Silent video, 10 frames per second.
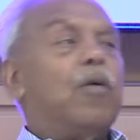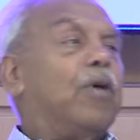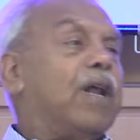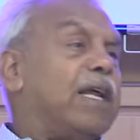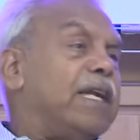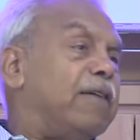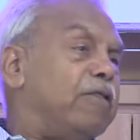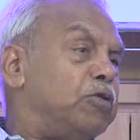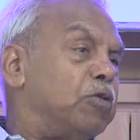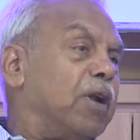Where
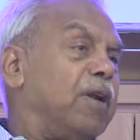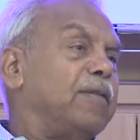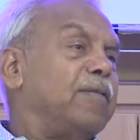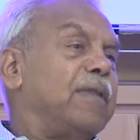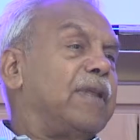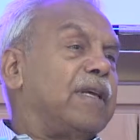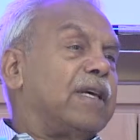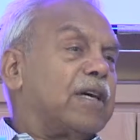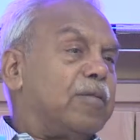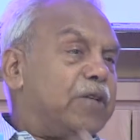individual
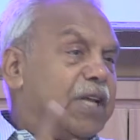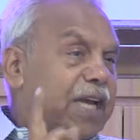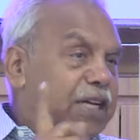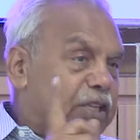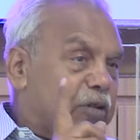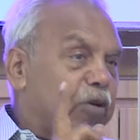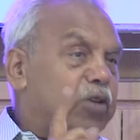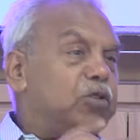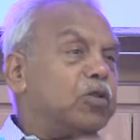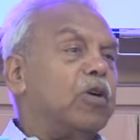communication
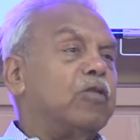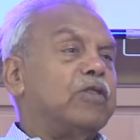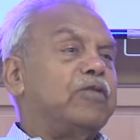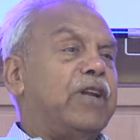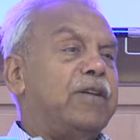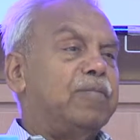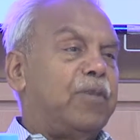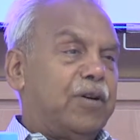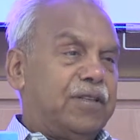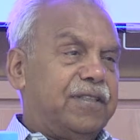one-to-one was very
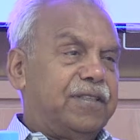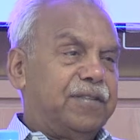important.